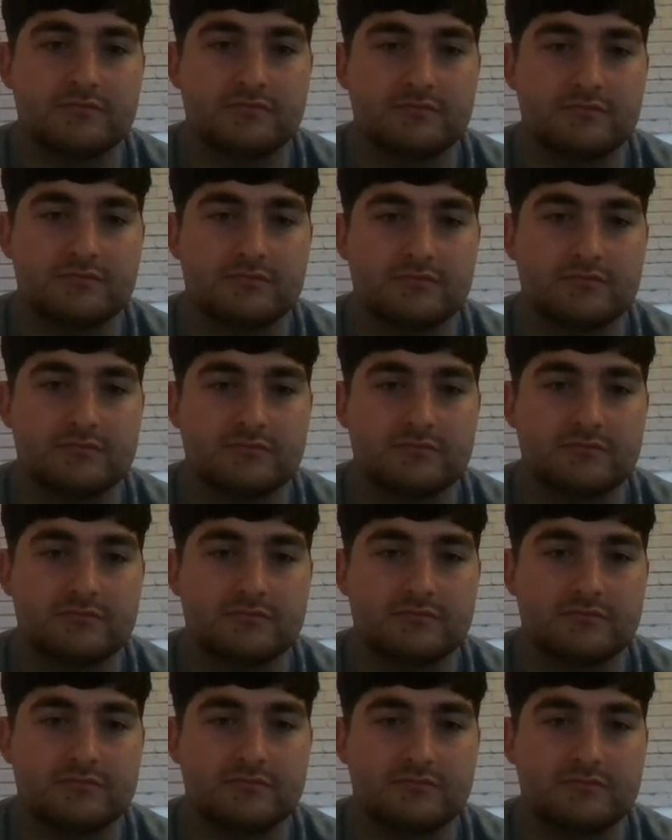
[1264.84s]

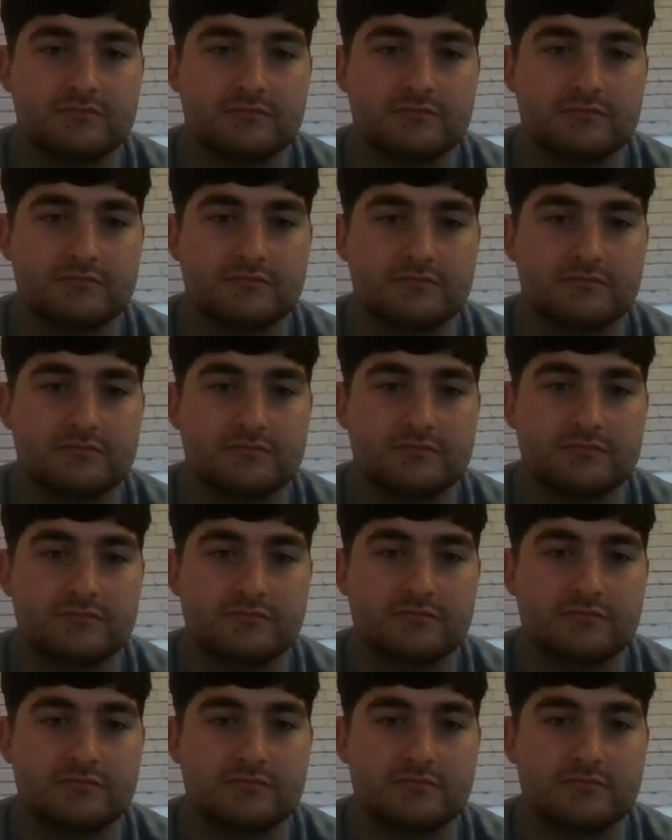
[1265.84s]

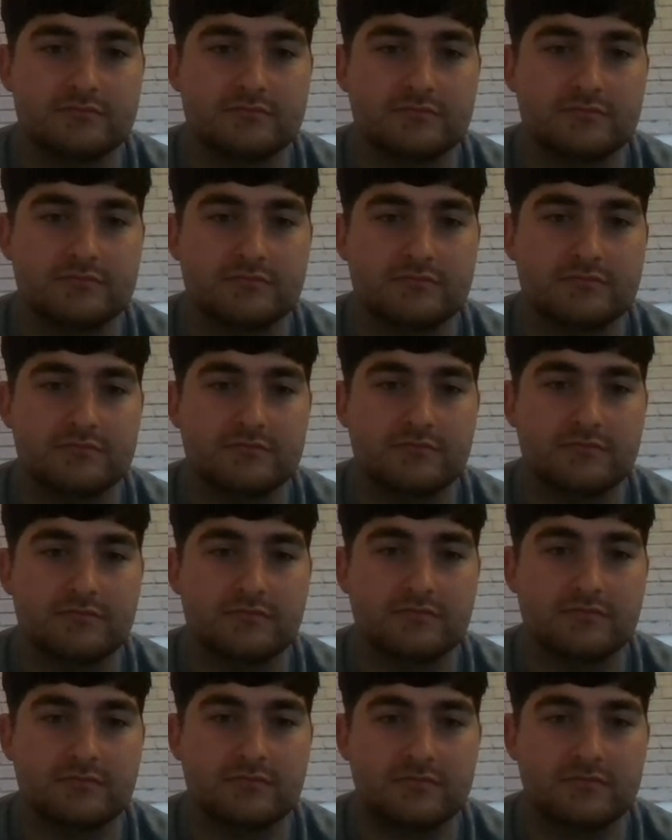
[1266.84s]

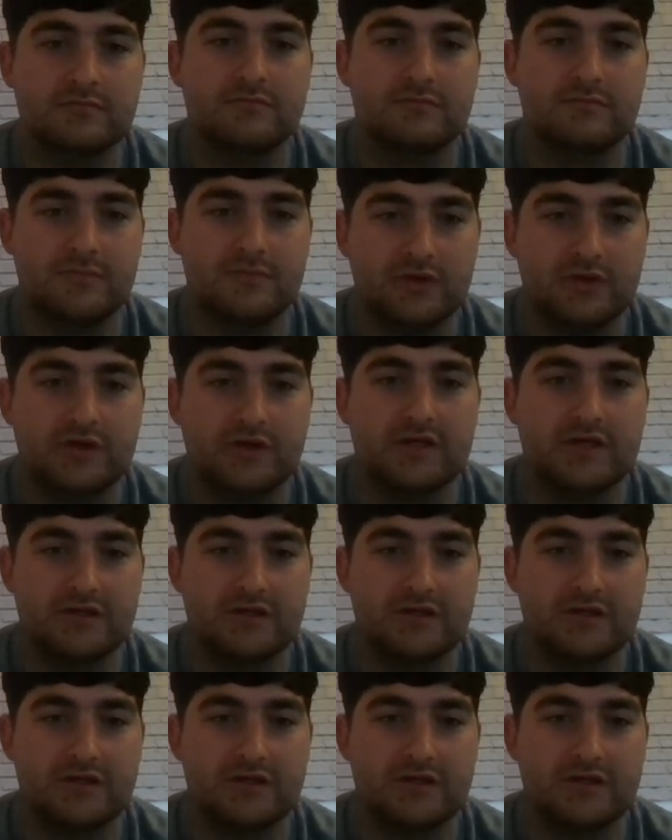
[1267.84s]
(silent)